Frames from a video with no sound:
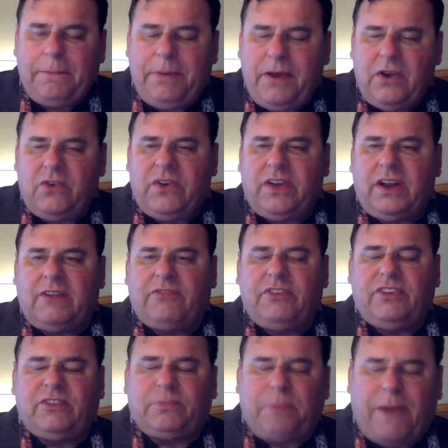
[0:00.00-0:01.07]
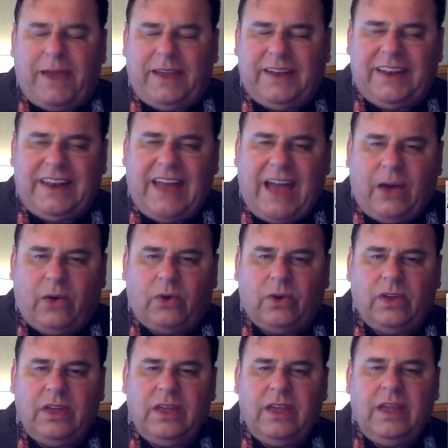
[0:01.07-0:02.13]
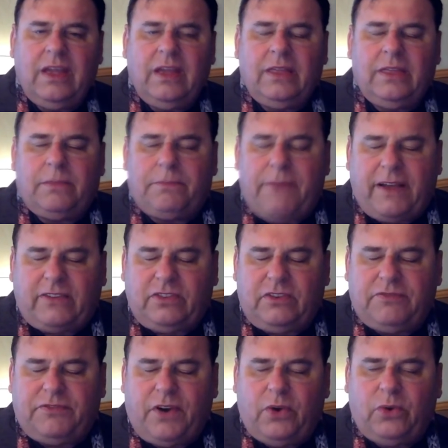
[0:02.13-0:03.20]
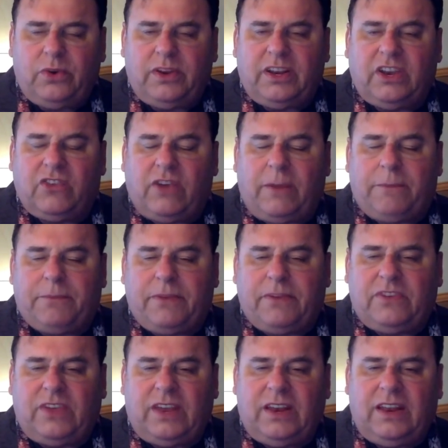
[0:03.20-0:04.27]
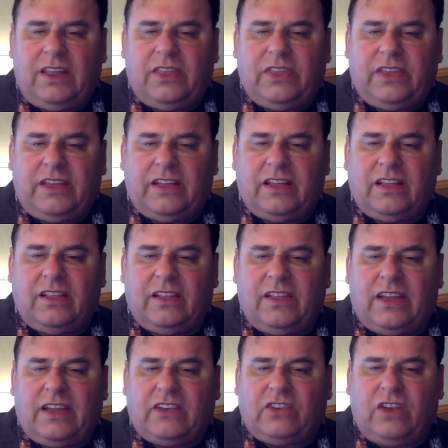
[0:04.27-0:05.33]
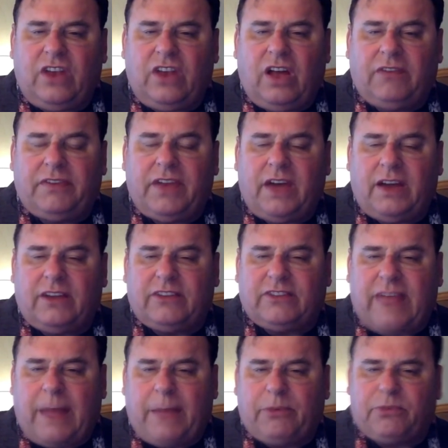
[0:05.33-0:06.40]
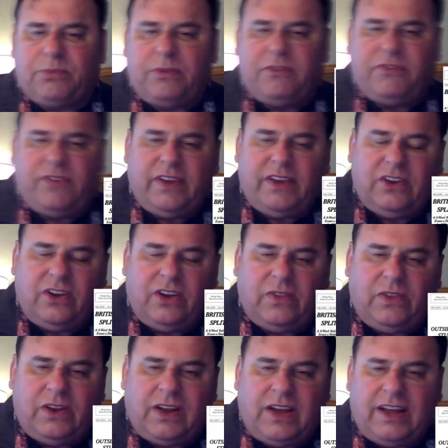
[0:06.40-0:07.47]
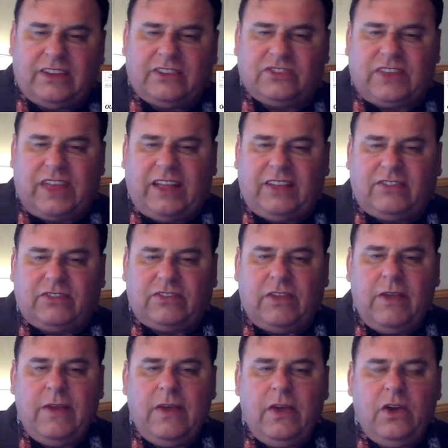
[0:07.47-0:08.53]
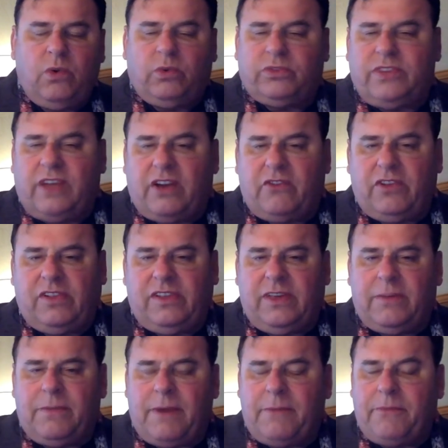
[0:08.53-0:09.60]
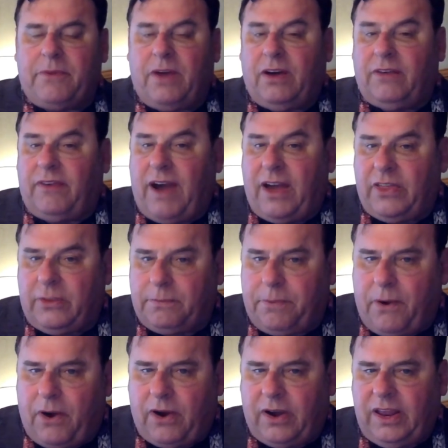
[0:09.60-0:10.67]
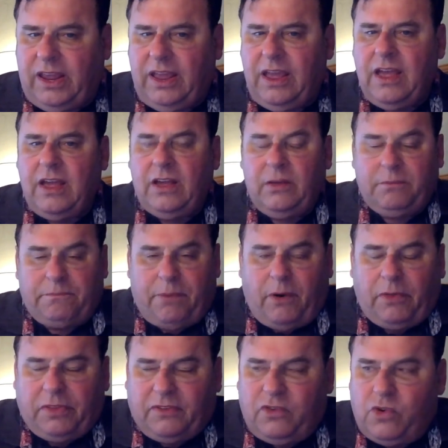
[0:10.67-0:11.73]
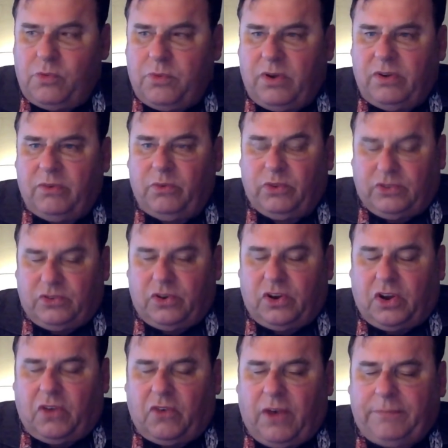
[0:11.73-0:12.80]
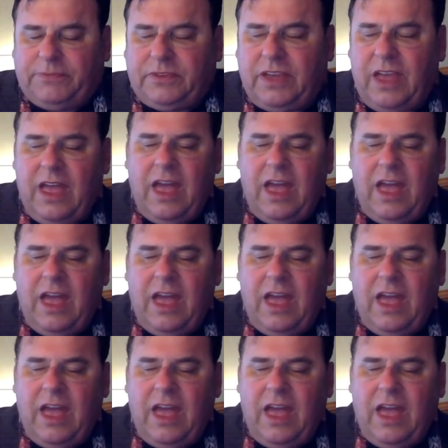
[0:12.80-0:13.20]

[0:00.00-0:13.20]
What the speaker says: period of respite now. The Brexit vote in Great Britain, the election of a non-establishment figure in the United States, who was not really a member of either party, both of whom were corrupt,